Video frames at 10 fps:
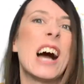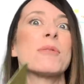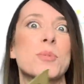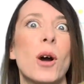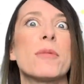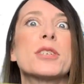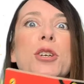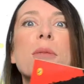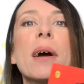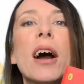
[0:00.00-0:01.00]
that was what I was
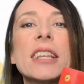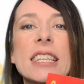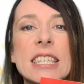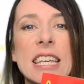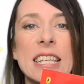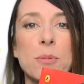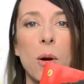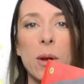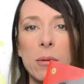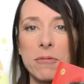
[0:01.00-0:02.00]
doing behind the scenes
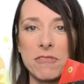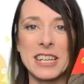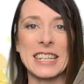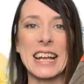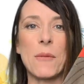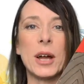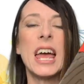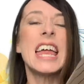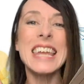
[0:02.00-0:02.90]
while we were reading that one.